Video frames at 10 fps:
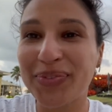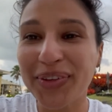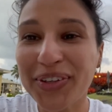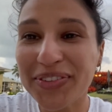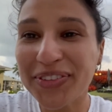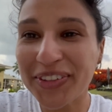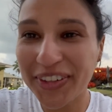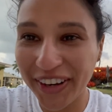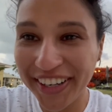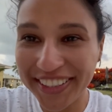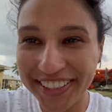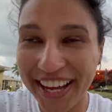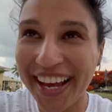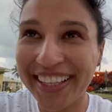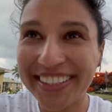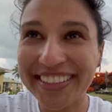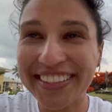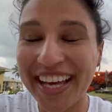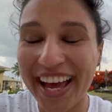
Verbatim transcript: beautiful garden island.